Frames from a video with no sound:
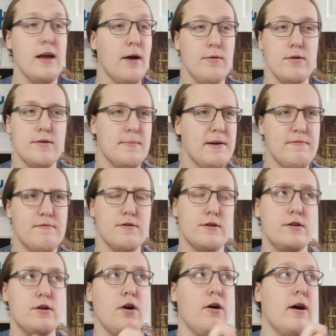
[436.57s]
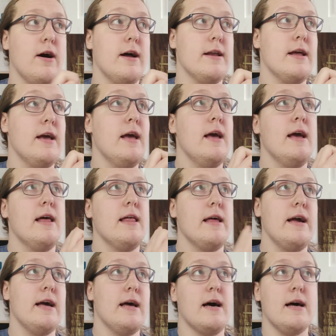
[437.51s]
I went to my first con
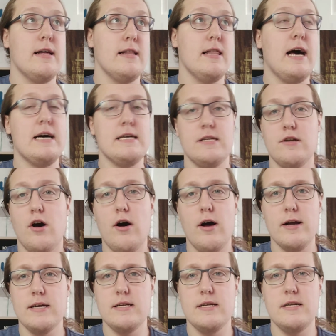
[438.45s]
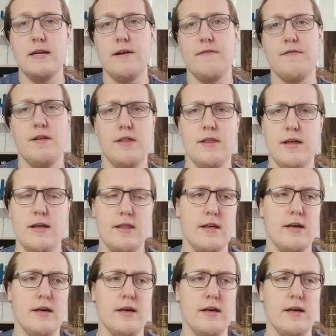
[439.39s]
last August and everything,